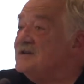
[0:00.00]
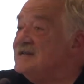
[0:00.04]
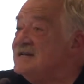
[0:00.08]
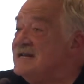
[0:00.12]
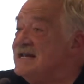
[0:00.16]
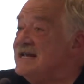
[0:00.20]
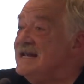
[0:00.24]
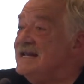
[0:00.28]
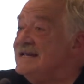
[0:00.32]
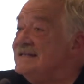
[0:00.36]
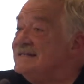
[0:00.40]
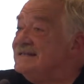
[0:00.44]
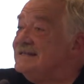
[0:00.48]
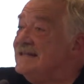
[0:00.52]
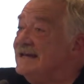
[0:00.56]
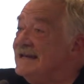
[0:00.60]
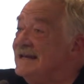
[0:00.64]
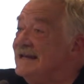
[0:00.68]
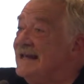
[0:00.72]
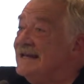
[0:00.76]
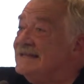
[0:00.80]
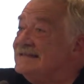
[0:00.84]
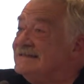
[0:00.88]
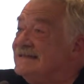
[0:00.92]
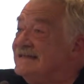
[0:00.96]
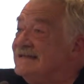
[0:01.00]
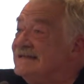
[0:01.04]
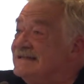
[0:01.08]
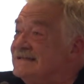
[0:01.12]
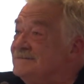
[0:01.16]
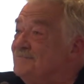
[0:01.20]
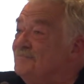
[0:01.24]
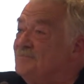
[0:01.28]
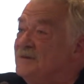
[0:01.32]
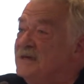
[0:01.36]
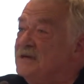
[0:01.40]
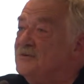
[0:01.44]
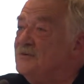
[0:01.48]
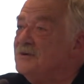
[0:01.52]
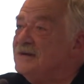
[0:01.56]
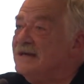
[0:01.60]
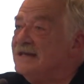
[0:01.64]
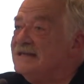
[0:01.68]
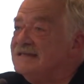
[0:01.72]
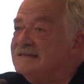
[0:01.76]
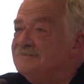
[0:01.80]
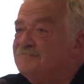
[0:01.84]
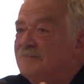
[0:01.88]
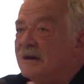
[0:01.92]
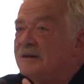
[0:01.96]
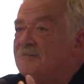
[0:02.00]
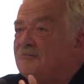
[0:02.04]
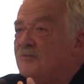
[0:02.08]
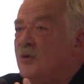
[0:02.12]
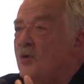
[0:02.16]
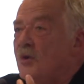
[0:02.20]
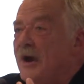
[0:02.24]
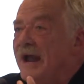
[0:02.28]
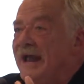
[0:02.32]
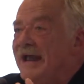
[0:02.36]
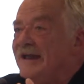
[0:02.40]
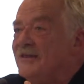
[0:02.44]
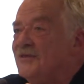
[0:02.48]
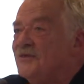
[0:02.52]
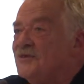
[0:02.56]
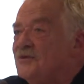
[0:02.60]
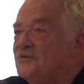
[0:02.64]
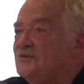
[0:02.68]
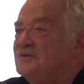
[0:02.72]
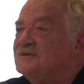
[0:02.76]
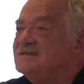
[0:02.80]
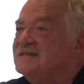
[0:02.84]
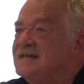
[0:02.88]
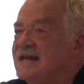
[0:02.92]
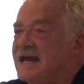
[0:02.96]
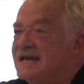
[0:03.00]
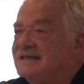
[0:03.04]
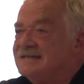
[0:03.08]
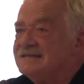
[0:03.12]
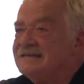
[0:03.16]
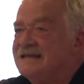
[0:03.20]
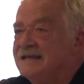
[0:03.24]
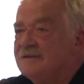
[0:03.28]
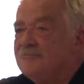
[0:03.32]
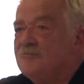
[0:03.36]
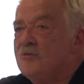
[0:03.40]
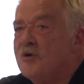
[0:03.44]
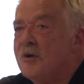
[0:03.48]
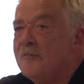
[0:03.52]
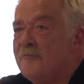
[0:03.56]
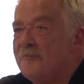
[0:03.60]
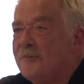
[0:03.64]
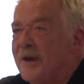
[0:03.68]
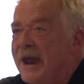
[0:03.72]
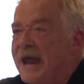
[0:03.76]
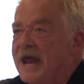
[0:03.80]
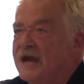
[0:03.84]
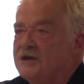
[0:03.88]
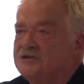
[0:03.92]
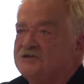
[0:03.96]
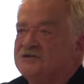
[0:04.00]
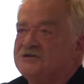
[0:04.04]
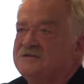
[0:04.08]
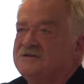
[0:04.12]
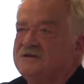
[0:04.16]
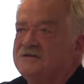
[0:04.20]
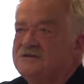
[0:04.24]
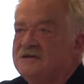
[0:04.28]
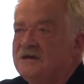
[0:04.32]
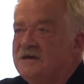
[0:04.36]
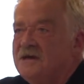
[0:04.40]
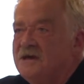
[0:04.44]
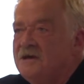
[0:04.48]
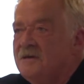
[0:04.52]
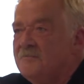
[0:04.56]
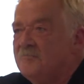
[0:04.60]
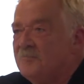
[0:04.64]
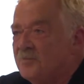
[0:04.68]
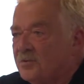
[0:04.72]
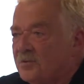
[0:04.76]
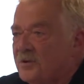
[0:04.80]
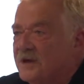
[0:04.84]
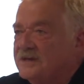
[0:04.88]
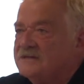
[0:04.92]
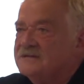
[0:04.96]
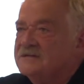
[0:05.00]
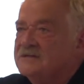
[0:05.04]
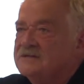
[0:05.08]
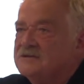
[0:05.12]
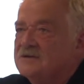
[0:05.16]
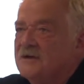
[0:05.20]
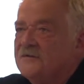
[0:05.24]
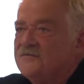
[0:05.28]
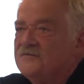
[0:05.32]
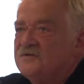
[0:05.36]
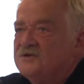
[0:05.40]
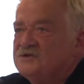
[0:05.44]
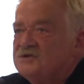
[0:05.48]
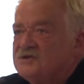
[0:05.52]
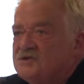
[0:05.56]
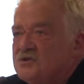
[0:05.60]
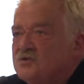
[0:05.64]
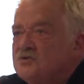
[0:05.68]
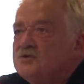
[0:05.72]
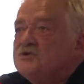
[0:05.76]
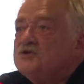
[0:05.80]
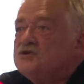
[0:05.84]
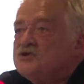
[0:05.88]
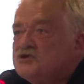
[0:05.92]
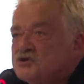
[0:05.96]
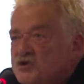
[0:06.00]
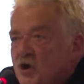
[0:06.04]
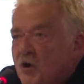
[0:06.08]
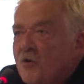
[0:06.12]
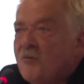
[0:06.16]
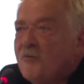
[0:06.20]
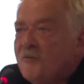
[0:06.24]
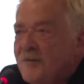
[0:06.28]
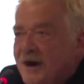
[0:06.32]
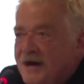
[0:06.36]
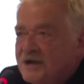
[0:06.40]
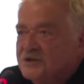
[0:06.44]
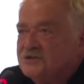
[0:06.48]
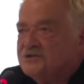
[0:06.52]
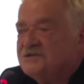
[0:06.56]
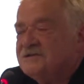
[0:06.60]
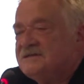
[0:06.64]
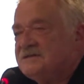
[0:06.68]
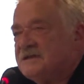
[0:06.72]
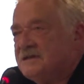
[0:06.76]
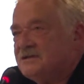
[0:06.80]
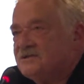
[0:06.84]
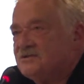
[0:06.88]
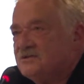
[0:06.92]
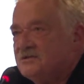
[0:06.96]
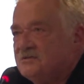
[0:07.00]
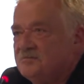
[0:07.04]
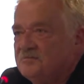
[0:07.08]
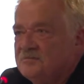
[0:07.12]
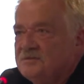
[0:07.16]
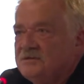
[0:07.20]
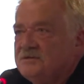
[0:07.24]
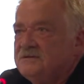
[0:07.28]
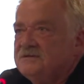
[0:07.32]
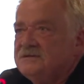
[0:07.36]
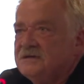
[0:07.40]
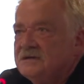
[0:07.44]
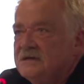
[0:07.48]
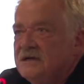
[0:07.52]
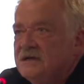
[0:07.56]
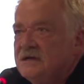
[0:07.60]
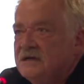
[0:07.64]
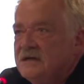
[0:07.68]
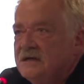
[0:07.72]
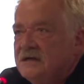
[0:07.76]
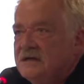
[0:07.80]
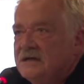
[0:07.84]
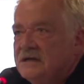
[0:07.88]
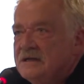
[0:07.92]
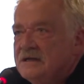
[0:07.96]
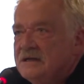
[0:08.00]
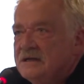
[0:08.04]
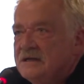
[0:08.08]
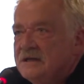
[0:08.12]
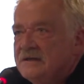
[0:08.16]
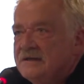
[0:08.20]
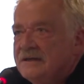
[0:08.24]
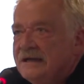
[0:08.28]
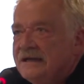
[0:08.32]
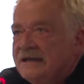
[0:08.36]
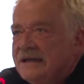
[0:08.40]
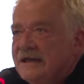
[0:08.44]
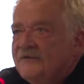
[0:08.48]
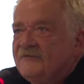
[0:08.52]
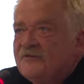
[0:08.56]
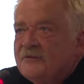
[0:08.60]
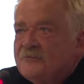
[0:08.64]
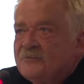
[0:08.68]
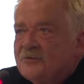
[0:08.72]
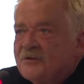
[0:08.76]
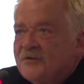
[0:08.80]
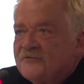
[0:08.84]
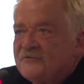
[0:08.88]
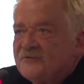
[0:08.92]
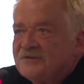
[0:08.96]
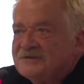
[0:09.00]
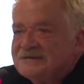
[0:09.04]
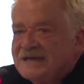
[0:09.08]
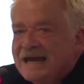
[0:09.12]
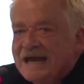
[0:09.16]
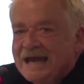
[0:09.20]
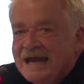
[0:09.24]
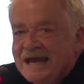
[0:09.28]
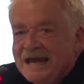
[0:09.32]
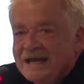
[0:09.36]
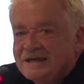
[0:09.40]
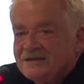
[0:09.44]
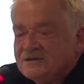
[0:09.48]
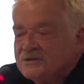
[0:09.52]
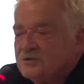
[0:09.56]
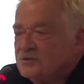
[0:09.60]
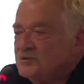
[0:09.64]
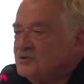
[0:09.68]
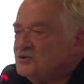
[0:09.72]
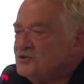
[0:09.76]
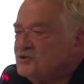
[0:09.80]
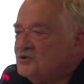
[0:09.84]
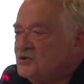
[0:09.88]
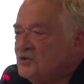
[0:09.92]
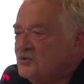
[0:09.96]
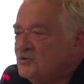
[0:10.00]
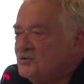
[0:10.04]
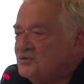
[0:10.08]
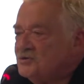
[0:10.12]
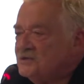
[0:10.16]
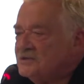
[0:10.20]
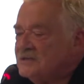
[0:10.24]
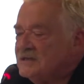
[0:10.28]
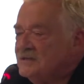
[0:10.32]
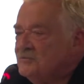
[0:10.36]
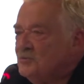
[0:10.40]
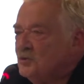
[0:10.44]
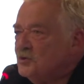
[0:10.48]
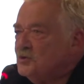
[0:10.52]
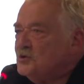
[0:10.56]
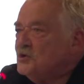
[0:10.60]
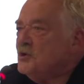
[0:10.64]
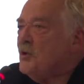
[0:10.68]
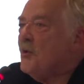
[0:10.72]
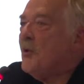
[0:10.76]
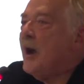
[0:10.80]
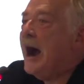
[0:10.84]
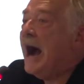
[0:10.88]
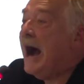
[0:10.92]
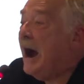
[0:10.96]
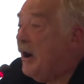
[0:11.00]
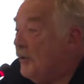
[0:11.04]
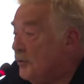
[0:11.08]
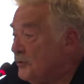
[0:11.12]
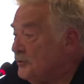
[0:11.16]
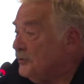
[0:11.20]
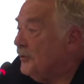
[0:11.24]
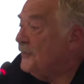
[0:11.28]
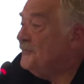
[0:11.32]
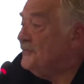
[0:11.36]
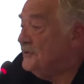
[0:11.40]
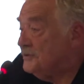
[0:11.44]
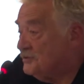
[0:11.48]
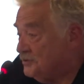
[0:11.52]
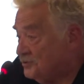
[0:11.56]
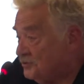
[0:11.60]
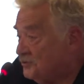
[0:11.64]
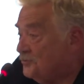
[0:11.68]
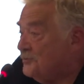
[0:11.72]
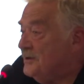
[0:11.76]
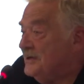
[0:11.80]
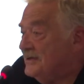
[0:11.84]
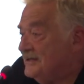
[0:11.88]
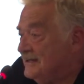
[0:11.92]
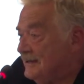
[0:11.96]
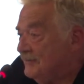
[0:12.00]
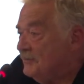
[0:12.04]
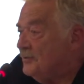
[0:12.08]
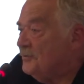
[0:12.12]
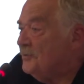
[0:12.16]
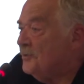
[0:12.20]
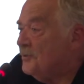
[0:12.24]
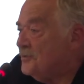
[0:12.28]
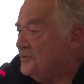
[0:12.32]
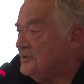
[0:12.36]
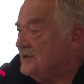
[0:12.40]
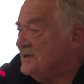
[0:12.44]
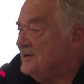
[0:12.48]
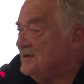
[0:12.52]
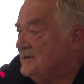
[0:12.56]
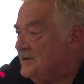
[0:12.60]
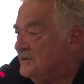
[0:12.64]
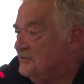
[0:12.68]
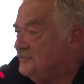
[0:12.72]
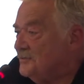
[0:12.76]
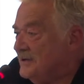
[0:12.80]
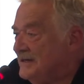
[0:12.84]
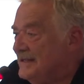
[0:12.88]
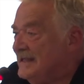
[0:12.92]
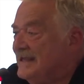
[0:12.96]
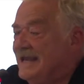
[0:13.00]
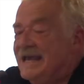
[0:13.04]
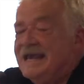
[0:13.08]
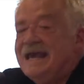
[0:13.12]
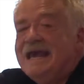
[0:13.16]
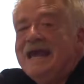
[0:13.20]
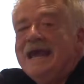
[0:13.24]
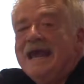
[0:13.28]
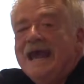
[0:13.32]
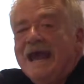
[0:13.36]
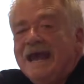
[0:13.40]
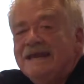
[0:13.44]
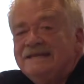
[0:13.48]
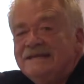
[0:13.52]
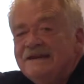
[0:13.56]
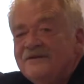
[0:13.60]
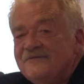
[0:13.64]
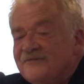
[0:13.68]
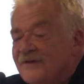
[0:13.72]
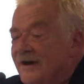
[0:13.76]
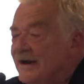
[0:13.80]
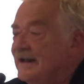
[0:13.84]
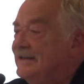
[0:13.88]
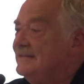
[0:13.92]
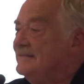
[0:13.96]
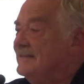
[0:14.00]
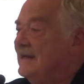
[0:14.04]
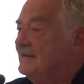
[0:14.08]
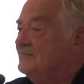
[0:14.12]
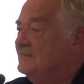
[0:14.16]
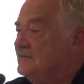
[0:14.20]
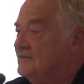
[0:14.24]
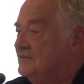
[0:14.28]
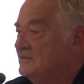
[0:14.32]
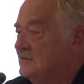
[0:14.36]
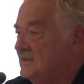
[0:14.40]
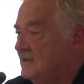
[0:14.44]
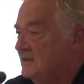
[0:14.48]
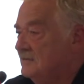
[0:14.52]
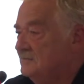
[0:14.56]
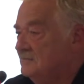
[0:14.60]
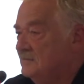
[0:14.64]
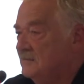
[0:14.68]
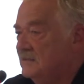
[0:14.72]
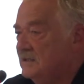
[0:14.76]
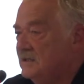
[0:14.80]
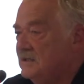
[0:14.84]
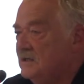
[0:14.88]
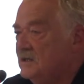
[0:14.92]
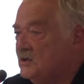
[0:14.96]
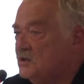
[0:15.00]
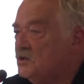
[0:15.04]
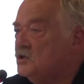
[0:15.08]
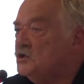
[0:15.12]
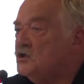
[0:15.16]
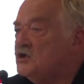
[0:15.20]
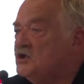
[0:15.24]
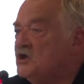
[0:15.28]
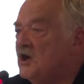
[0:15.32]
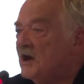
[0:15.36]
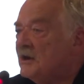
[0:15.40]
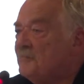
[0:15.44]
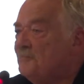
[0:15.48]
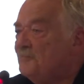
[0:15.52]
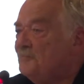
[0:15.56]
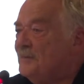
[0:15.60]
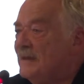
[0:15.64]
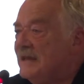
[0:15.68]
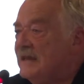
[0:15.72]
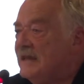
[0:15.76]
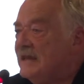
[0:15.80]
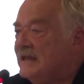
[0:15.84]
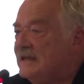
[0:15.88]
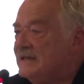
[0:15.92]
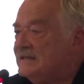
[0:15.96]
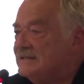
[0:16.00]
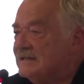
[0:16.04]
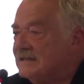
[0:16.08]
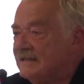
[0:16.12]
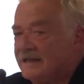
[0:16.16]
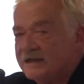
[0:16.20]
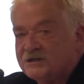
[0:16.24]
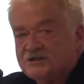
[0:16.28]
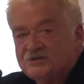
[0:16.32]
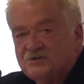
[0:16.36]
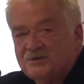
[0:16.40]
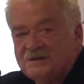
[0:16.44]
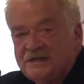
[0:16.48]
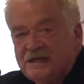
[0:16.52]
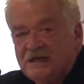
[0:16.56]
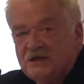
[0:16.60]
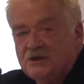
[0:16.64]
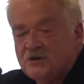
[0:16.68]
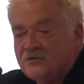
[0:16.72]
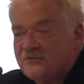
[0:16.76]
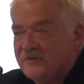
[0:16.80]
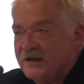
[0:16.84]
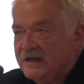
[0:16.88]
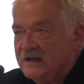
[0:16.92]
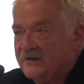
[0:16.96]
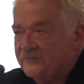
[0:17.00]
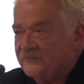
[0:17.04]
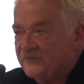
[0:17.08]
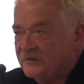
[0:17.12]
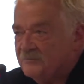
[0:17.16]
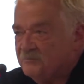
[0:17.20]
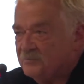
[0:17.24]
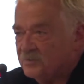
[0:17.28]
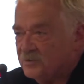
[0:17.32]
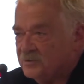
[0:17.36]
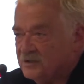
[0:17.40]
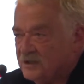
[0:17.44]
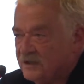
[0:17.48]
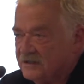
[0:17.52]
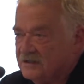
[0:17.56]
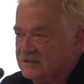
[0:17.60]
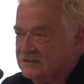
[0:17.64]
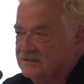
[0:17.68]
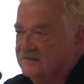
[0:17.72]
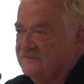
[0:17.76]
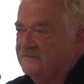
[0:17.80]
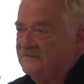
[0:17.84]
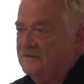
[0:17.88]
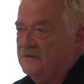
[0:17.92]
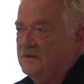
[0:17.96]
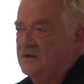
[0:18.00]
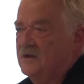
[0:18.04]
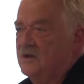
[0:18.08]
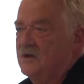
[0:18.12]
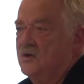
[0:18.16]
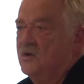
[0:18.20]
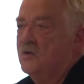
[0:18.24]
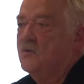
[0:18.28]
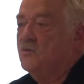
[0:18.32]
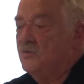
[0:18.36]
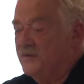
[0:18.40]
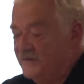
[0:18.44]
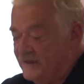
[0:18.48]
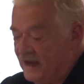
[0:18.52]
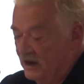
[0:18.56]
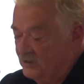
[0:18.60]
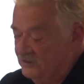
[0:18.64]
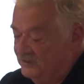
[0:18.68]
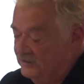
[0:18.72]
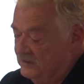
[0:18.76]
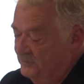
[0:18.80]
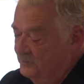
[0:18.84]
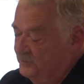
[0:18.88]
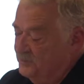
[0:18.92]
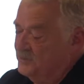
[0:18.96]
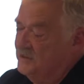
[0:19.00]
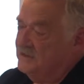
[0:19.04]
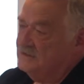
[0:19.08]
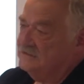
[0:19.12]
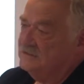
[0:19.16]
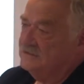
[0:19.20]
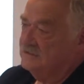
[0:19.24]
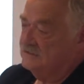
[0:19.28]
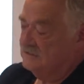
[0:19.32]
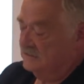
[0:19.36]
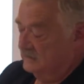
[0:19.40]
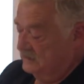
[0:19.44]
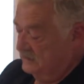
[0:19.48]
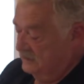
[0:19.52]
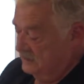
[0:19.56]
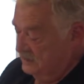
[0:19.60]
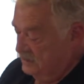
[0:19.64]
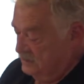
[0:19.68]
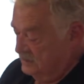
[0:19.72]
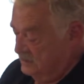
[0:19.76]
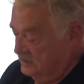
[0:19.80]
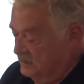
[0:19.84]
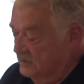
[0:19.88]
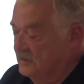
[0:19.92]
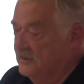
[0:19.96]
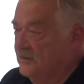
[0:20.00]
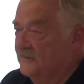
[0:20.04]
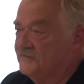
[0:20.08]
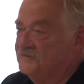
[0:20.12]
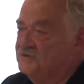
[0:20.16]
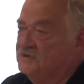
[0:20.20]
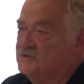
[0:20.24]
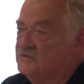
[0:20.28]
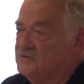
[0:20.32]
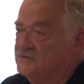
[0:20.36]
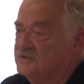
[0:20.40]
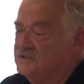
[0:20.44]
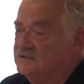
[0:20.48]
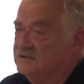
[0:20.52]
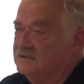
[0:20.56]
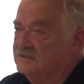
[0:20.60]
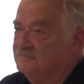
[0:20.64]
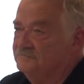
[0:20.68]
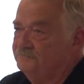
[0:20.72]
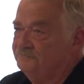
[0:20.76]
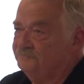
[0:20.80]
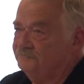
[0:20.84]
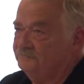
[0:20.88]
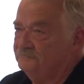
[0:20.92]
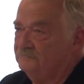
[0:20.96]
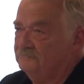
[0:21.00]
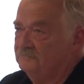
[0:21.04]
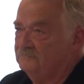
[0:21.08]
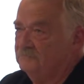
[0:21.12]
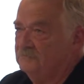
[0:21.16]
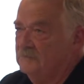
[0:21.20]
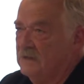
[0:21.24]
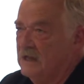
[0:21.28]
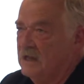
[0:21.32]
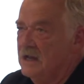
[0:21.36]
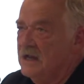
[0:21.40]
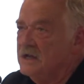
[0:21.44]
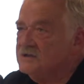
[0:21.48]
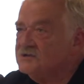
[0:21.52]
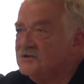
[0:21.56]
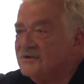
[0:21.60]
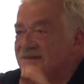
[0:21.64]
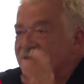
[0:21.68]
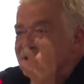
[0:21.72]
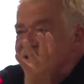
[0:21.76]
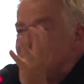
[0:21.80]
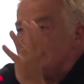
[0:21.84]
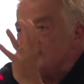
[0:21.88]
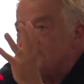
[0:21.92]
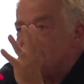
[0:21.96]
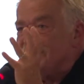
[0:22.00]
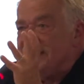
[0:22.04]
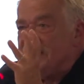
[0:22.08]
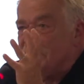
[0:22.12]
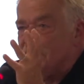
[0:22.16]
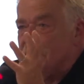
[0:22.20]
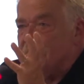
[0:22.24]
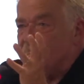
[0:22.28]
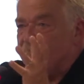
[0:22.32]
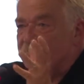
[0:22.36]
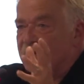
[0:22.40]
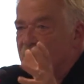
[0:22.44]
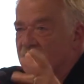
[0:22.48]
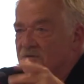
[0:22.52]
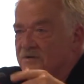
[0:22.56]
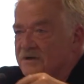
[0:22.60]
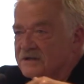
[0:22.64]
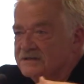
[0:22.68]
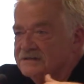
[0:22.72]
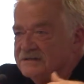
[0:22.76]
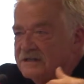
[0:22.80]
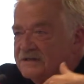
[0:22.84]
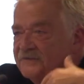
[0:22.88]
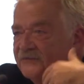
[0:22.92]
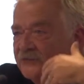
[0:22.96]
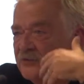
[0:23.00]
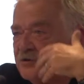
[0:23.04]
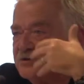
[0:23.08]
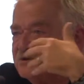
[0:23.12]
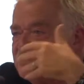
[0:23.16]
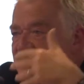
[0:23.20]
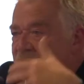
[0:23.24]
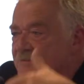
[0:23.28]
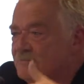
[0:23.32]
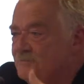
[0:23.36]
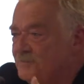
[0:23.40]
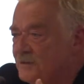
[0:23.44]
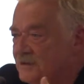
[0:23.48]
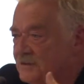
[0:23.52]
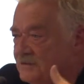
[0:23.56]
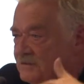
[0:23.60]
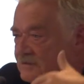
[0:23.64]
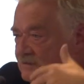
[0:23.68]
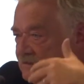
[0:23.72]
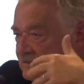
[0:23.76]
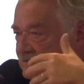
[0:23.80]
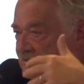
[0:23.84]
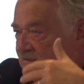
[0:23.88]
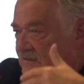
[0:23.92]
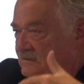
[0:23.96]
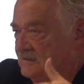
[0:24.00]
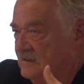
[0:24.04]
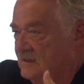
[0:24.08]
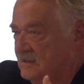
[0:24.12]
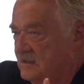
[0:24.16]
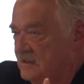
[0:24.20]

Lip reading: needs the less experienced but more enthusiastic, more passionate presence of his students so much, says Humboldt, that if a professor had no students, he would go out on the street, and I'm quoting literally, and invite them to come. He could not be intellectually innovative and productive without the presence of students. So these three components, this first impulse,